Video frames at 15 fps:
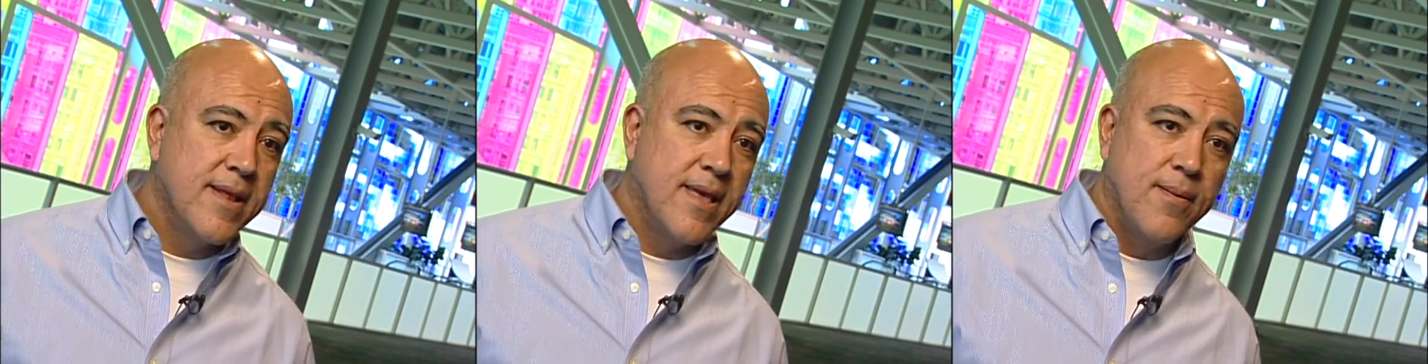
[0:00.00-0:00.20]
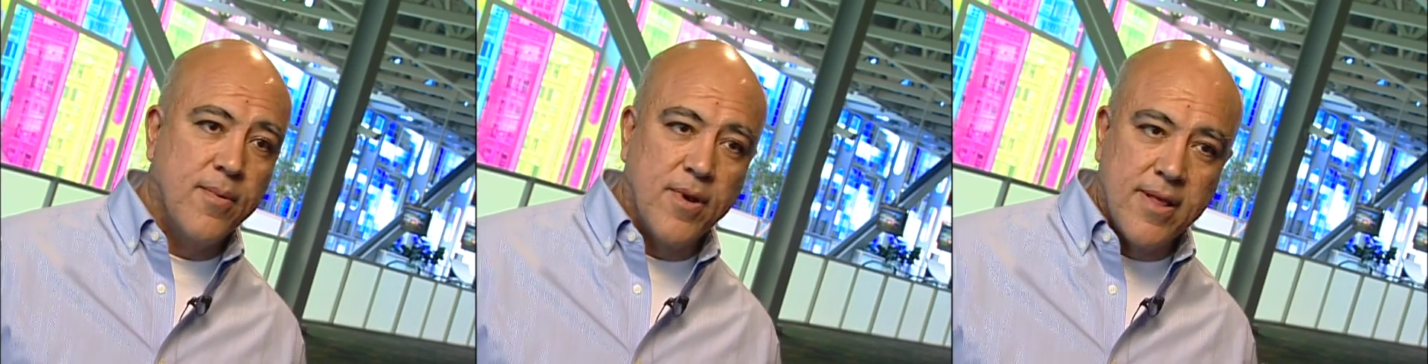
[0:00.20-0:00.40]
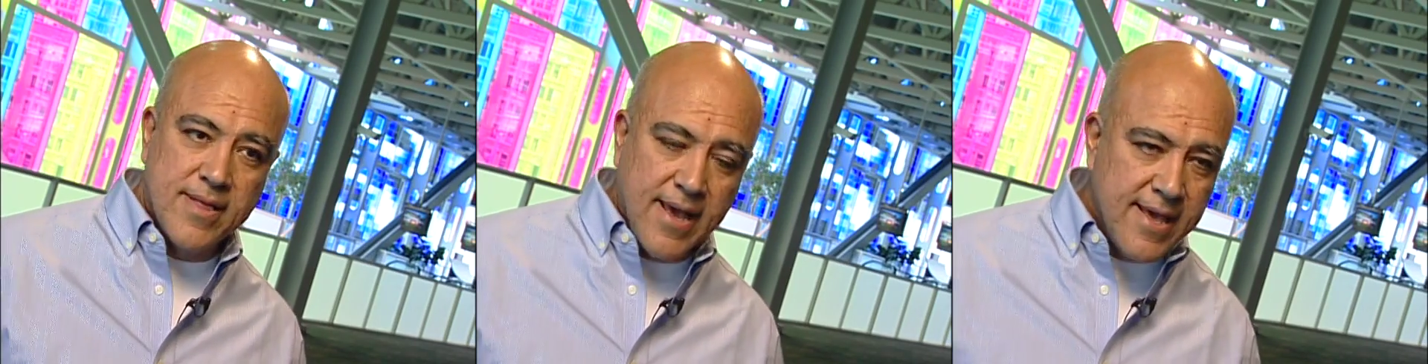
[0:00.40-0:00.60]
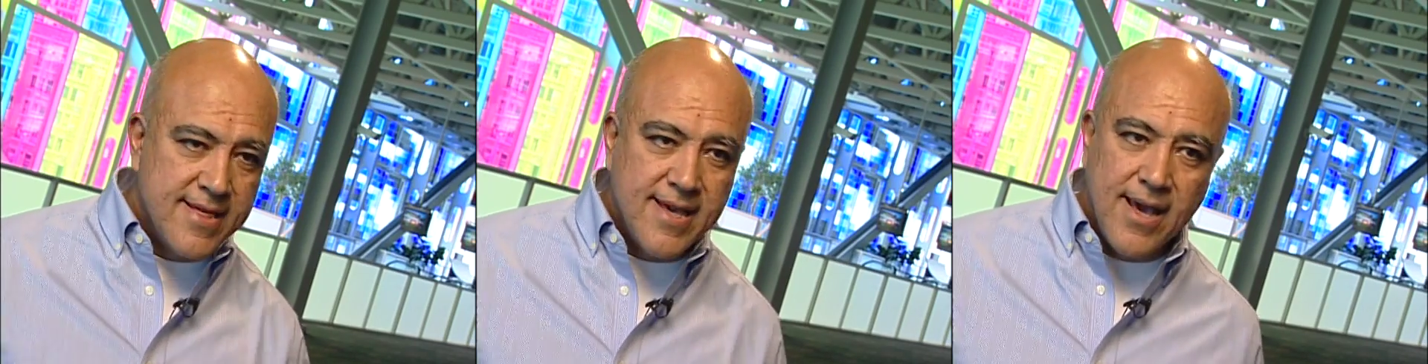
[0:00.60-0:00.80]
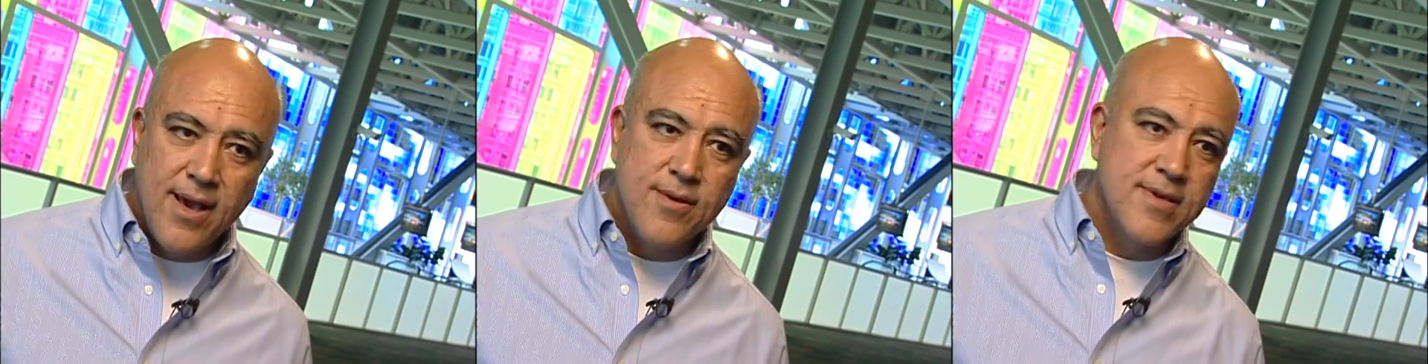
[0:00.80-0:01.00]
he bought a nice
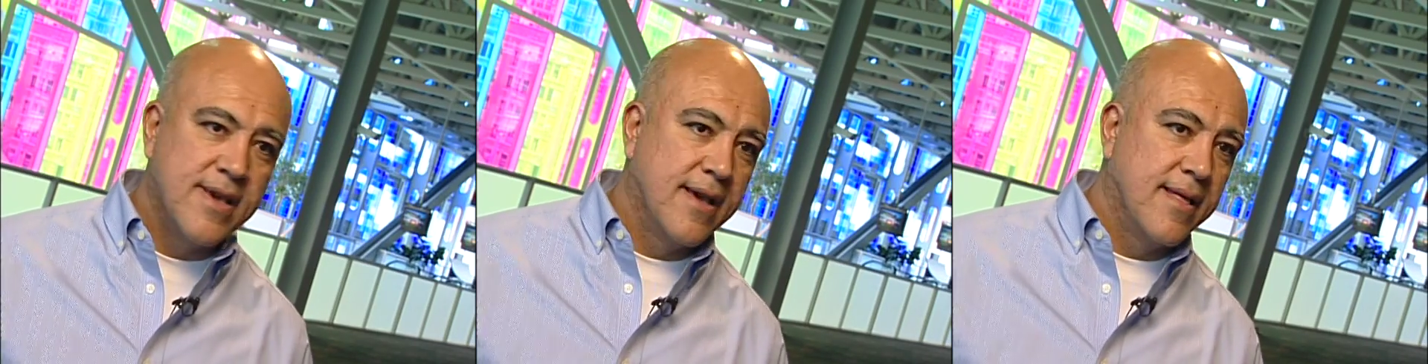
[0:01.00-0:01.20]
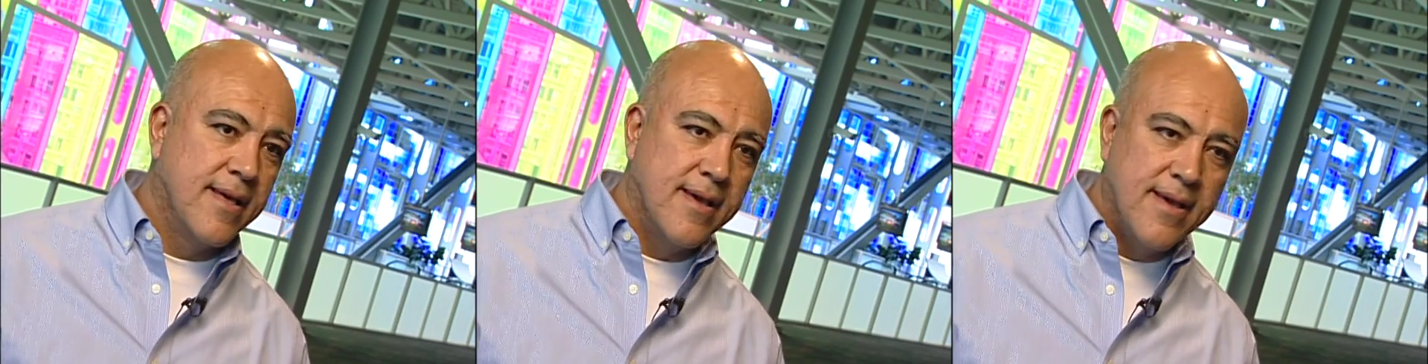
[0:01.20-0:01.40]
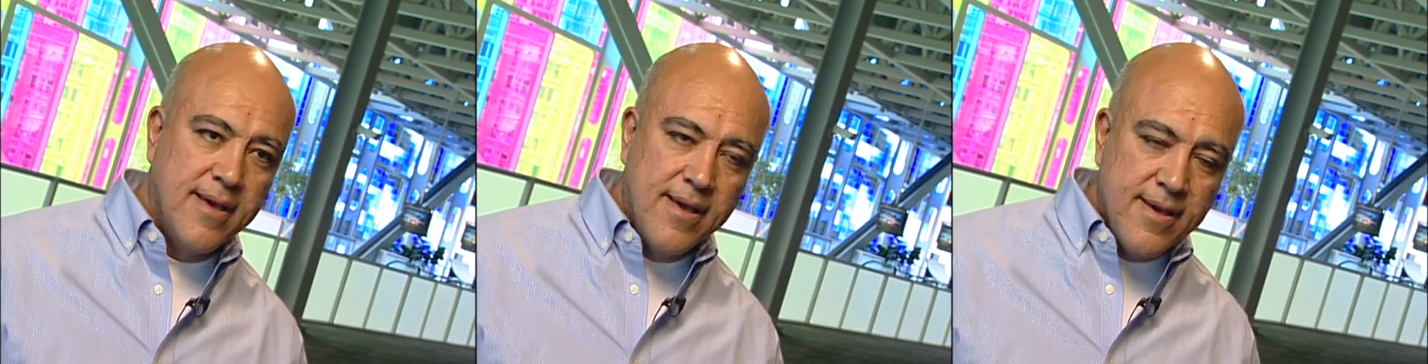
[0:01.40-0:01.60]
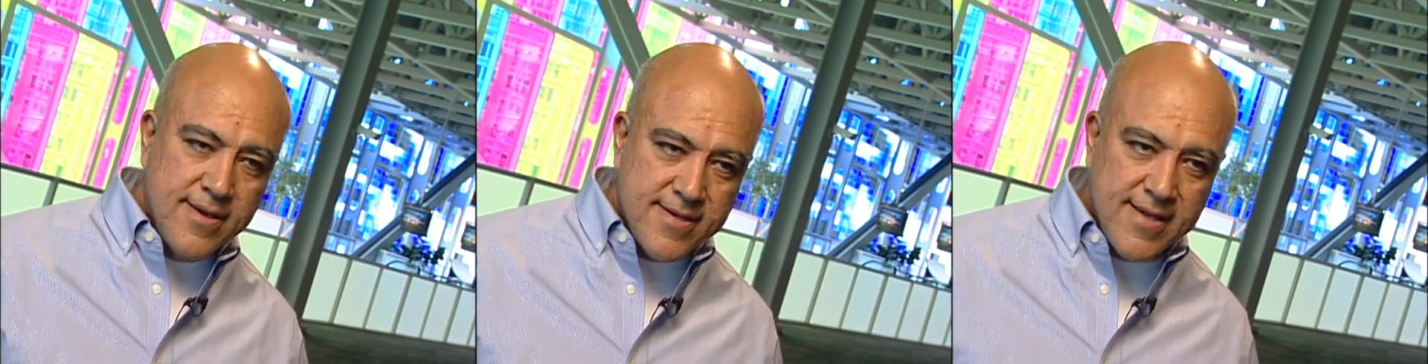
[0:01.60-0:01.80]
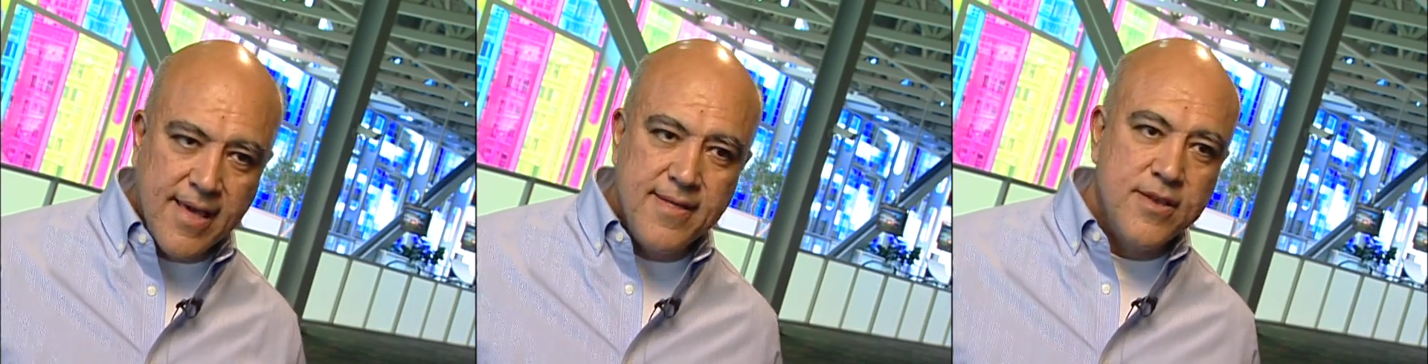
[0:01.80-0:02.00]
house, he had a
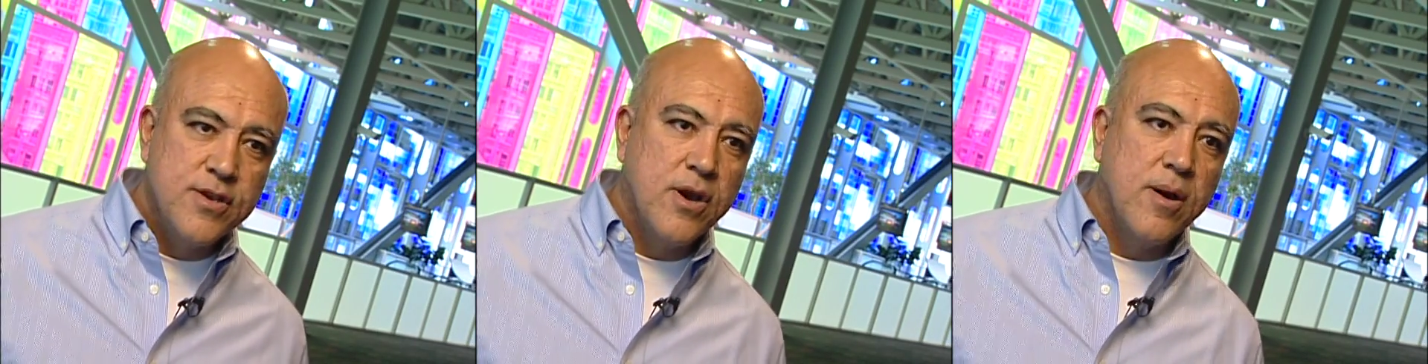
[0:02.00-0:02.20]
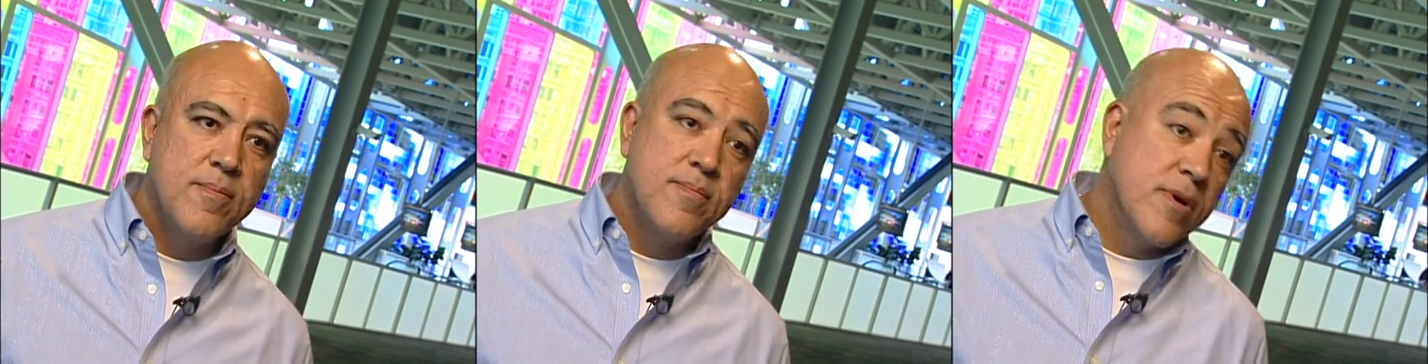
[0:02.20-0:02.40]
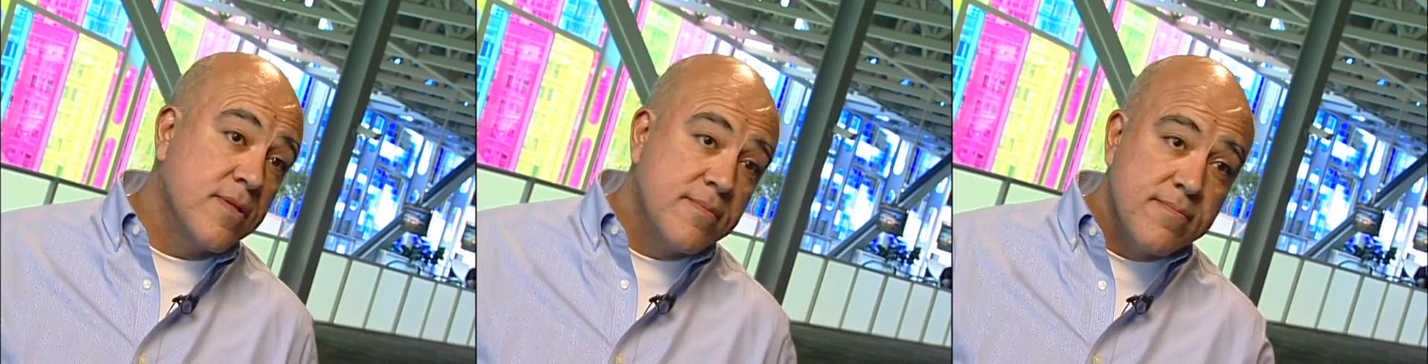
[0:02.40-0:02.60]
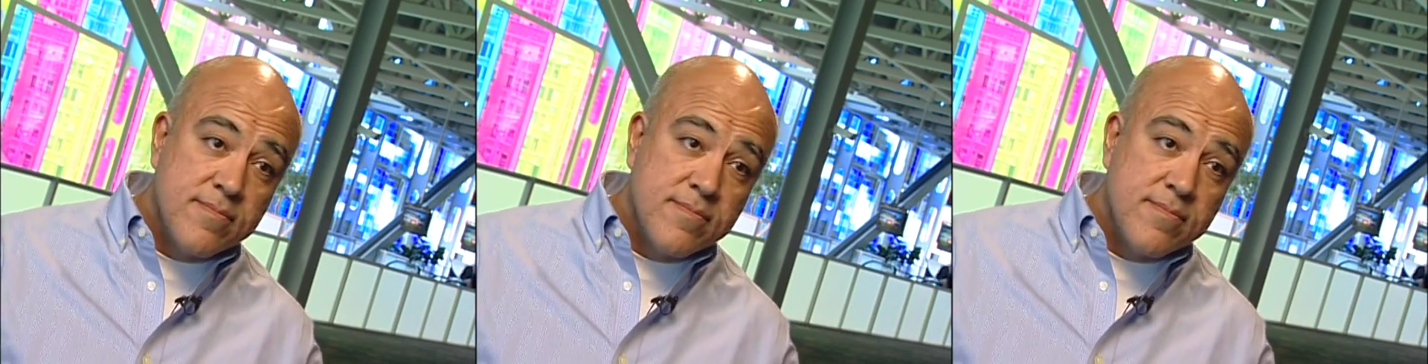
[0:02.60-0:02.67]
steady job, but